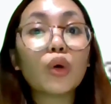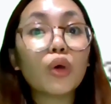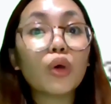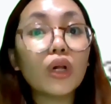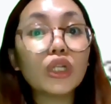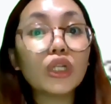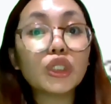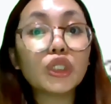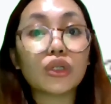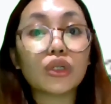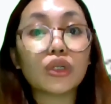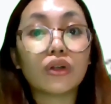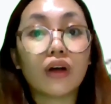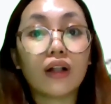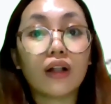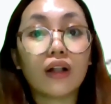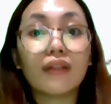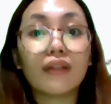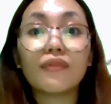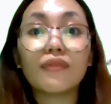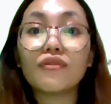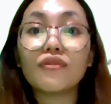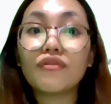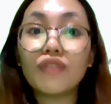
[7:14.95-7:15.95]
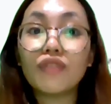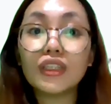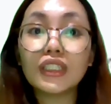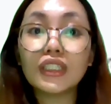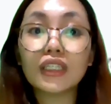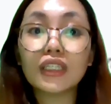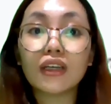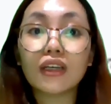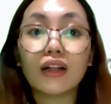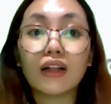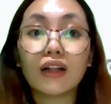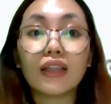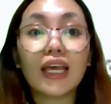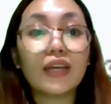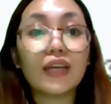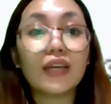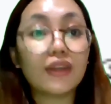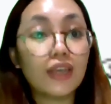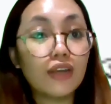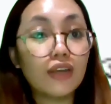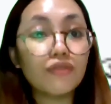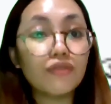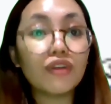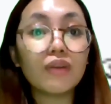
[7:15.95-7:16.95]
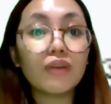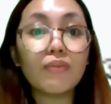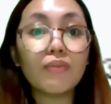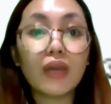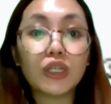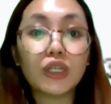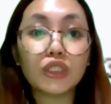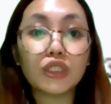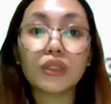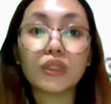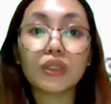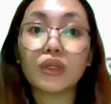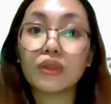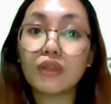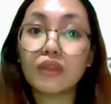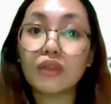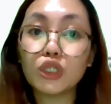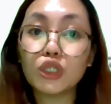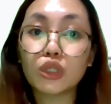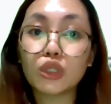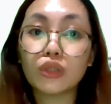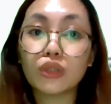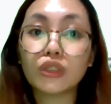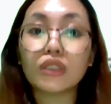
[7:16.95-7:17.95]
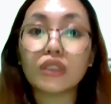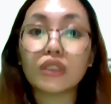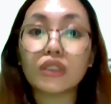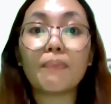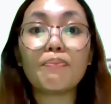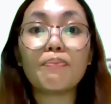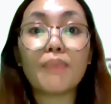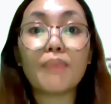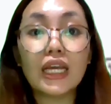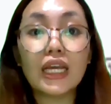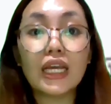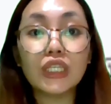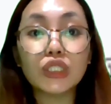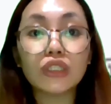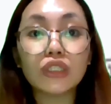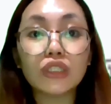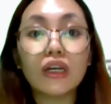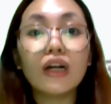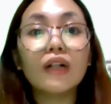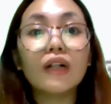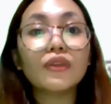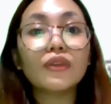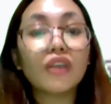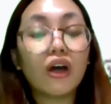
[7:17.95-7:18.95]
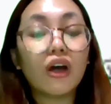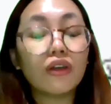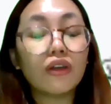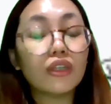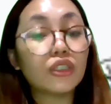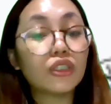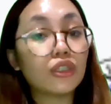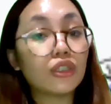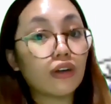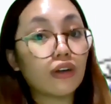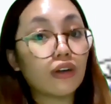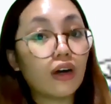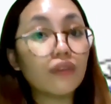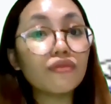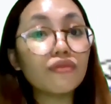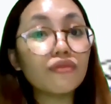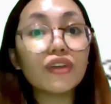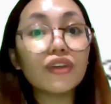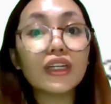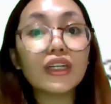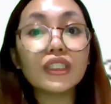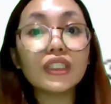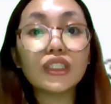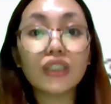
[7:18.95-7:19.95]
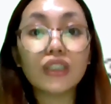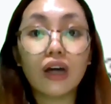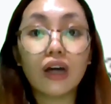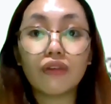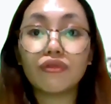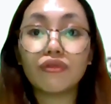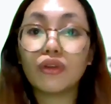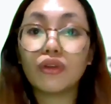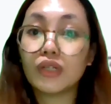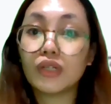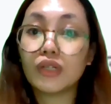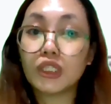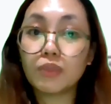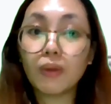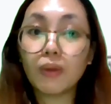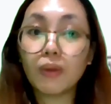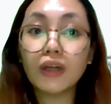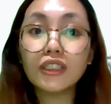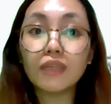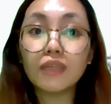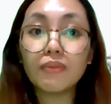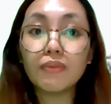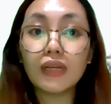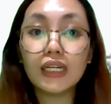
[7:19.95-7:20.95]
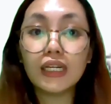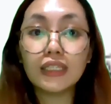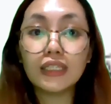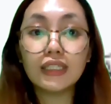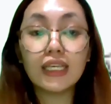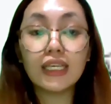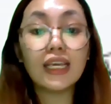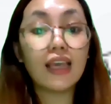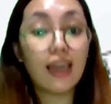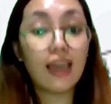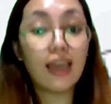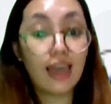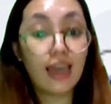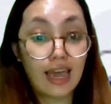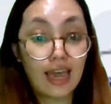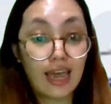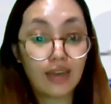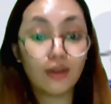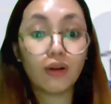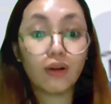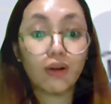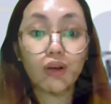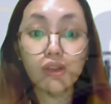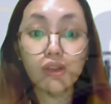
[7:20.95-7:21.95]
cultural, fiscal, and informational conditions based on the circumference of their responsibility and